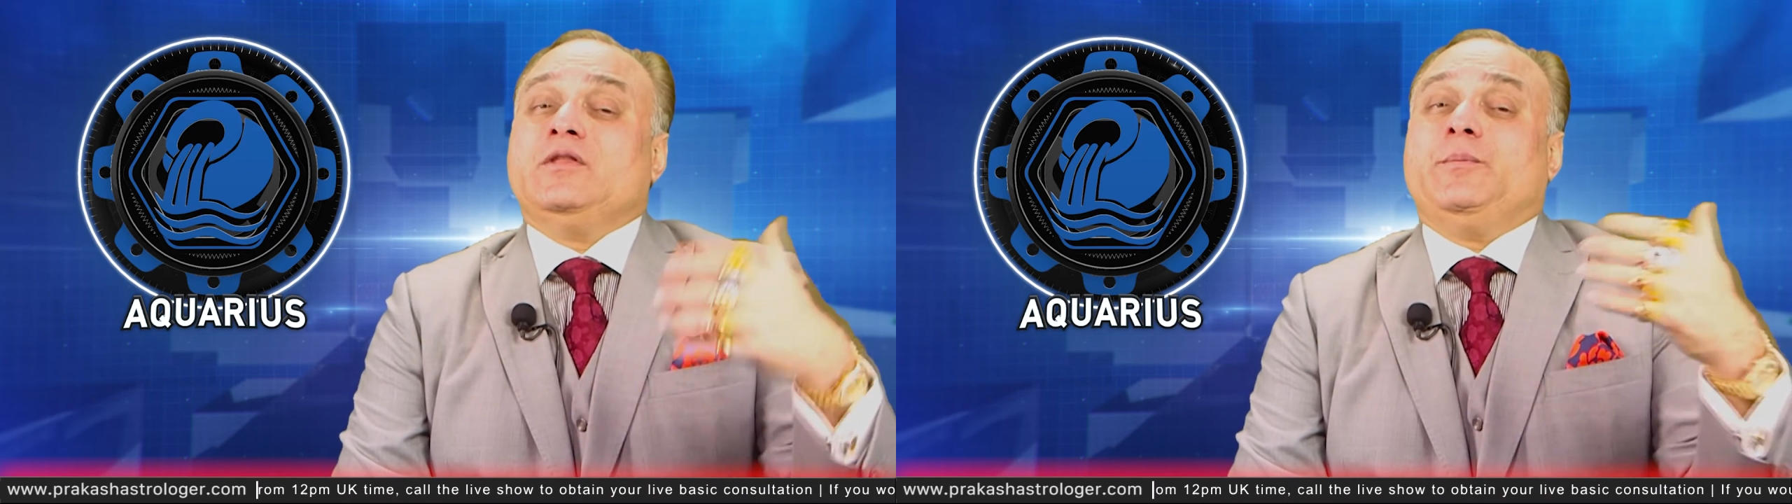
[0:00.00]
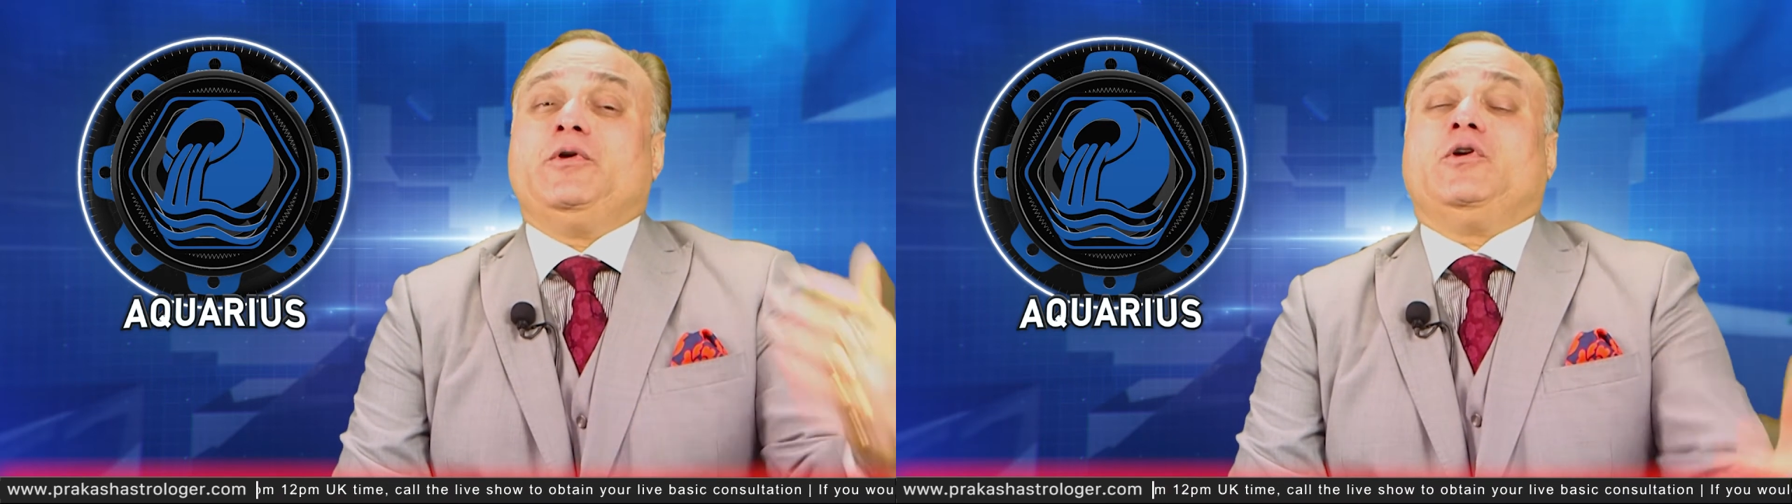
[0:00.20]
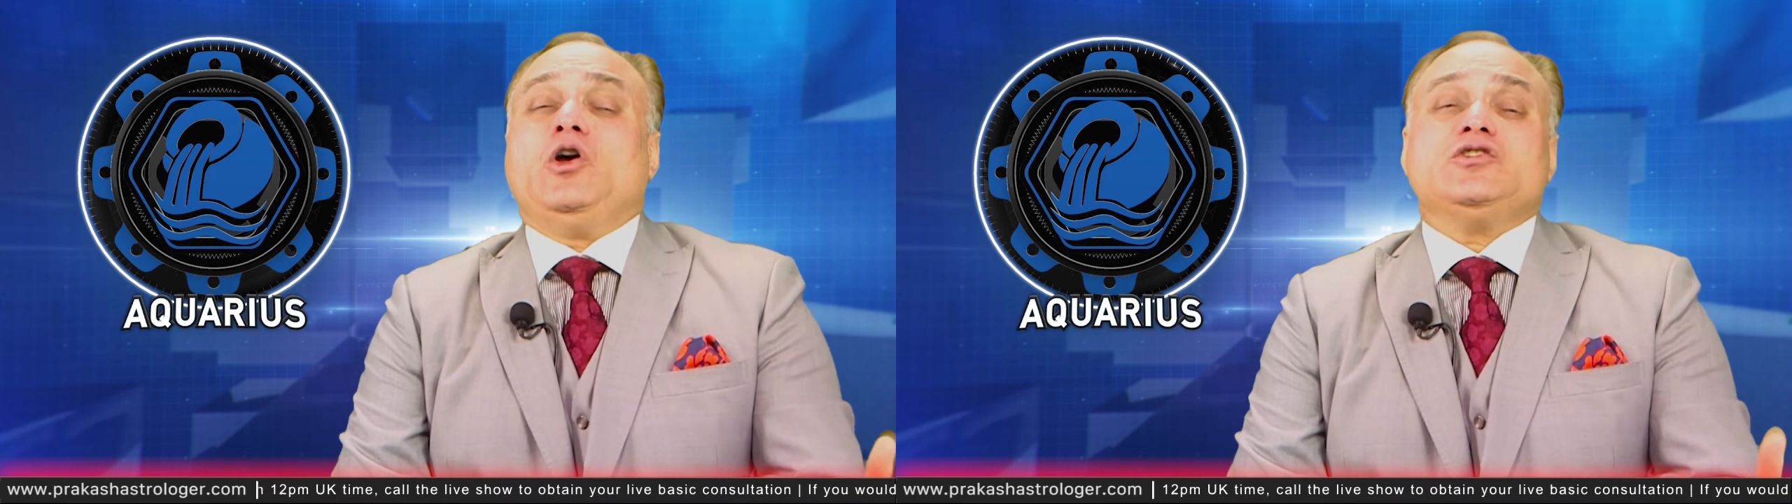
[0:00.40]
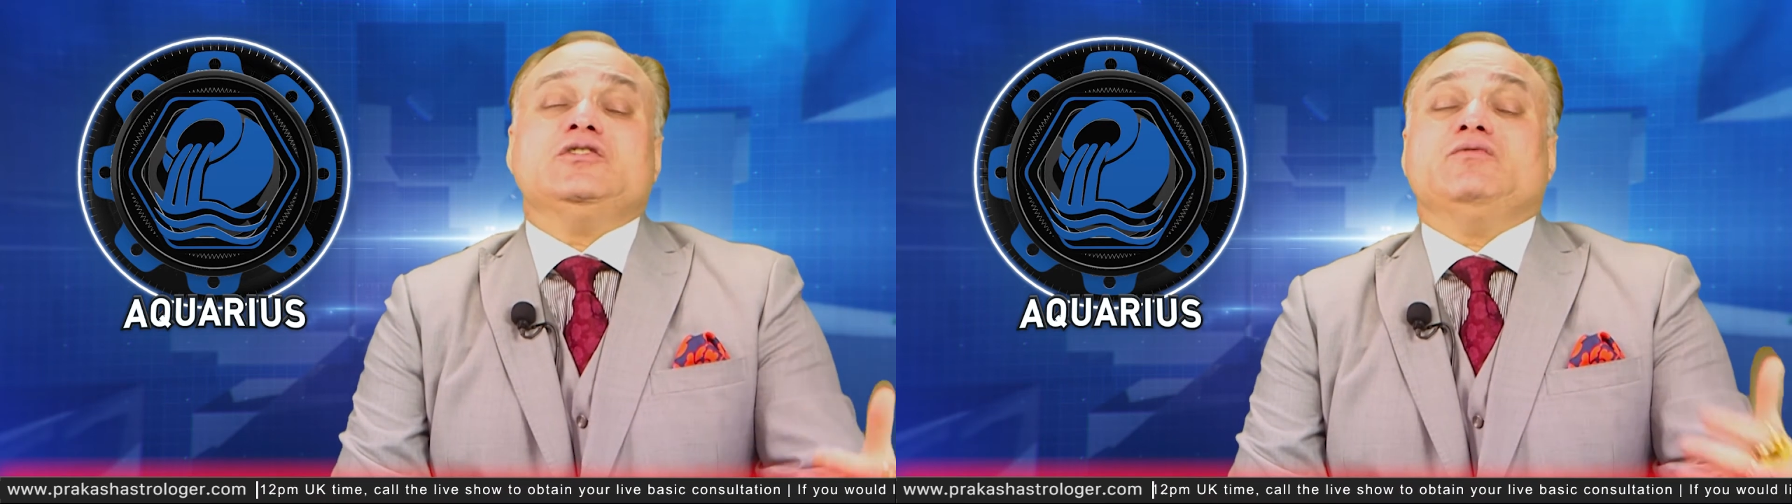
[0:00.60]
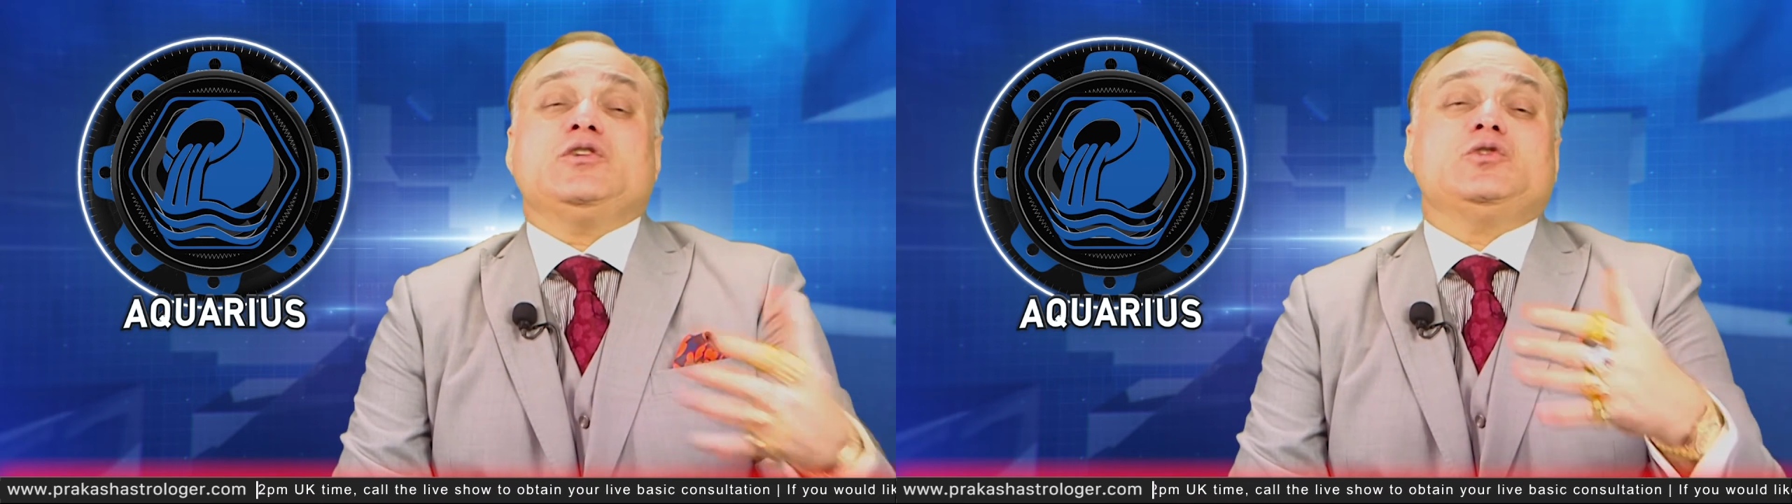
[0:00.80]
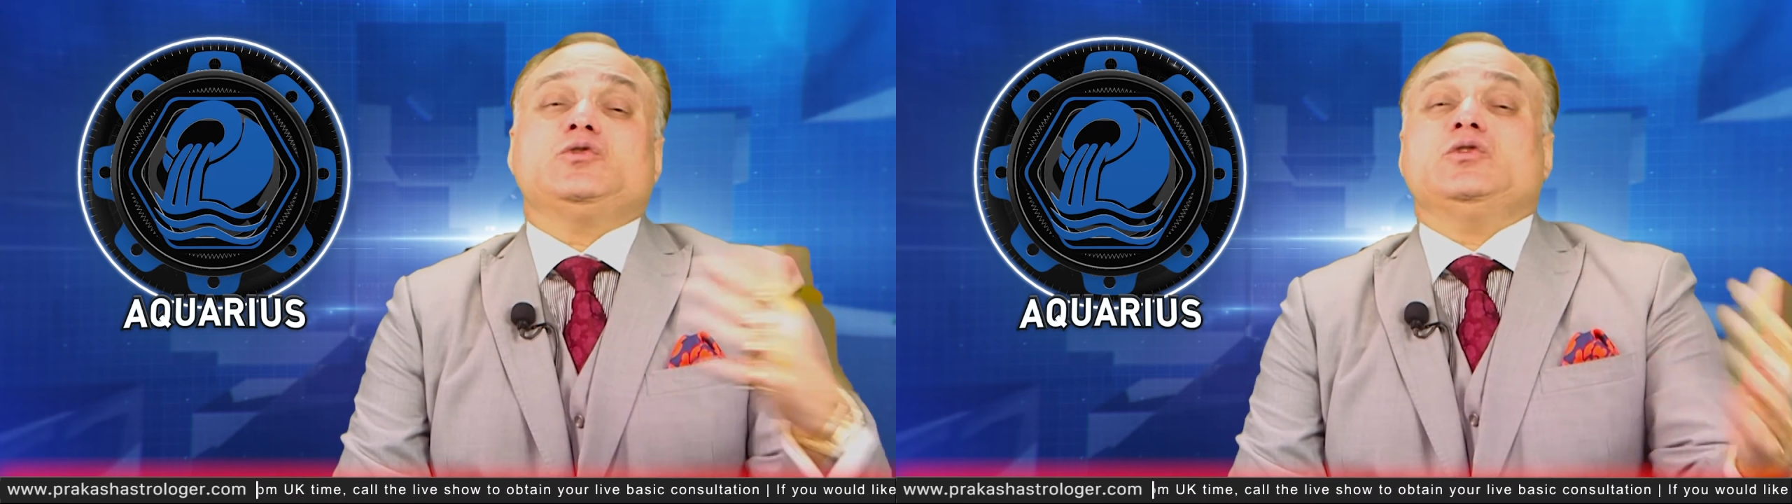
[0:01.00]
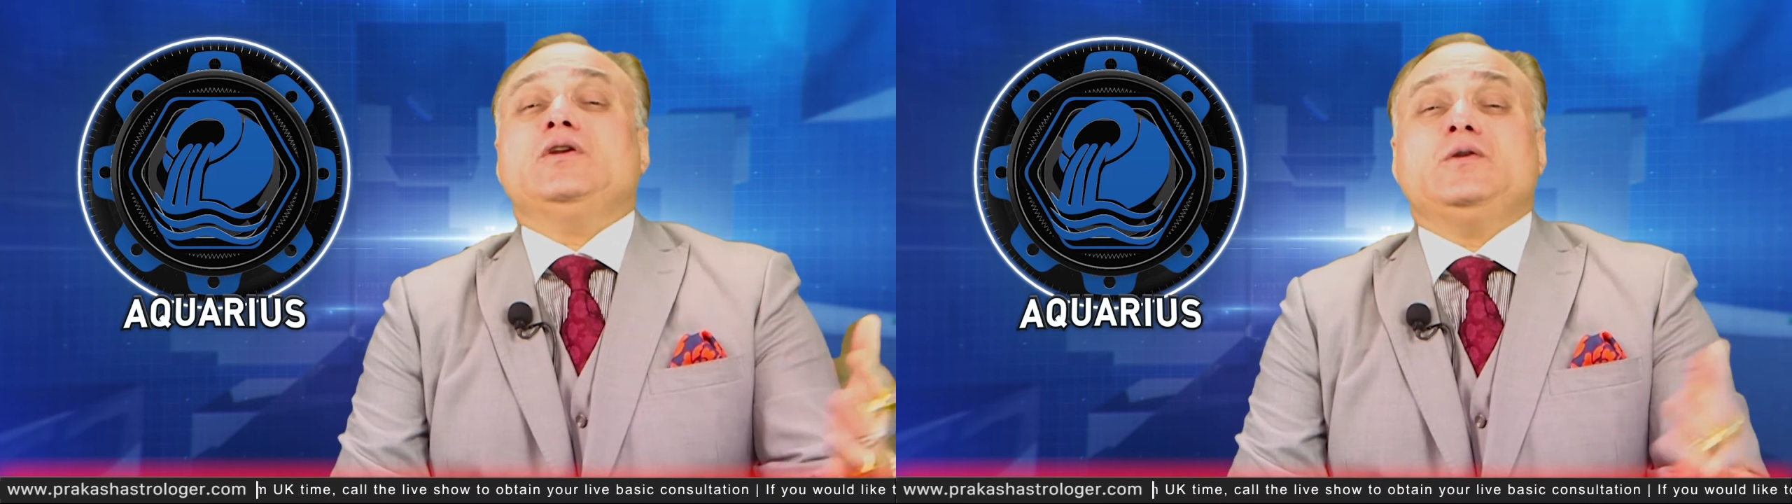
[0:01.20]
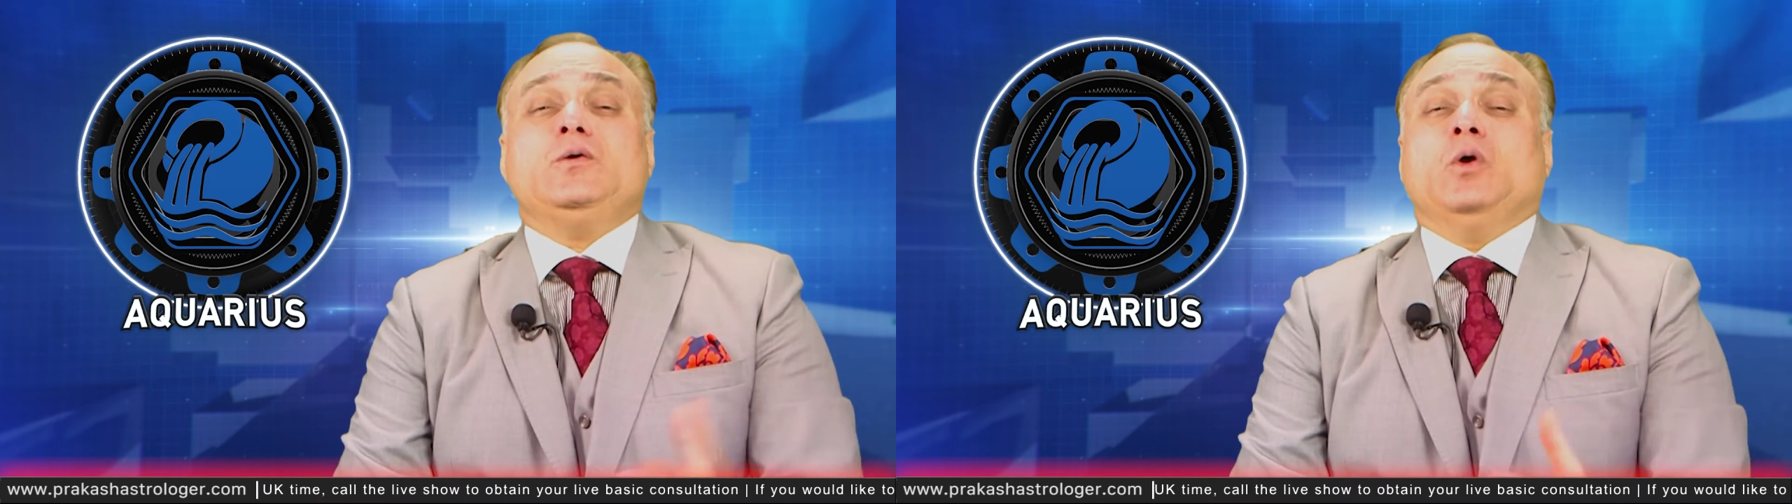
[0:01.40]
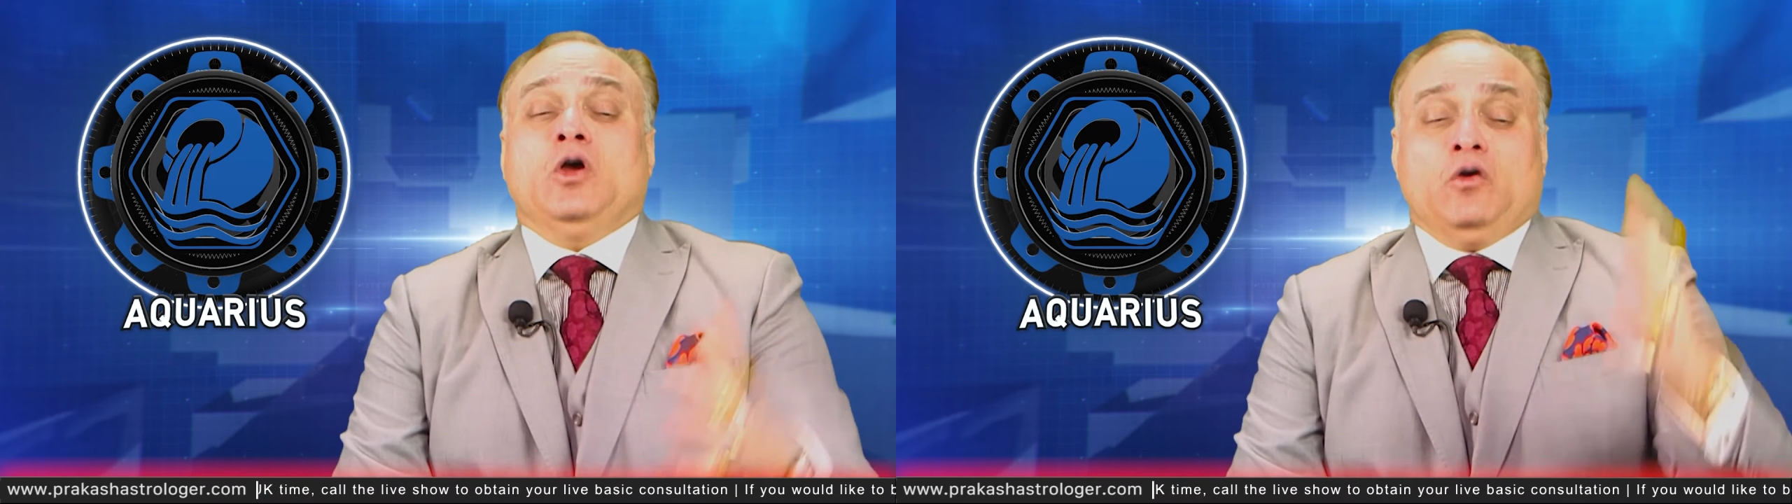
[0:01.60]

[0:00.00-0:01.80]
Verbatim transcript: the precaution what you shouldn't do,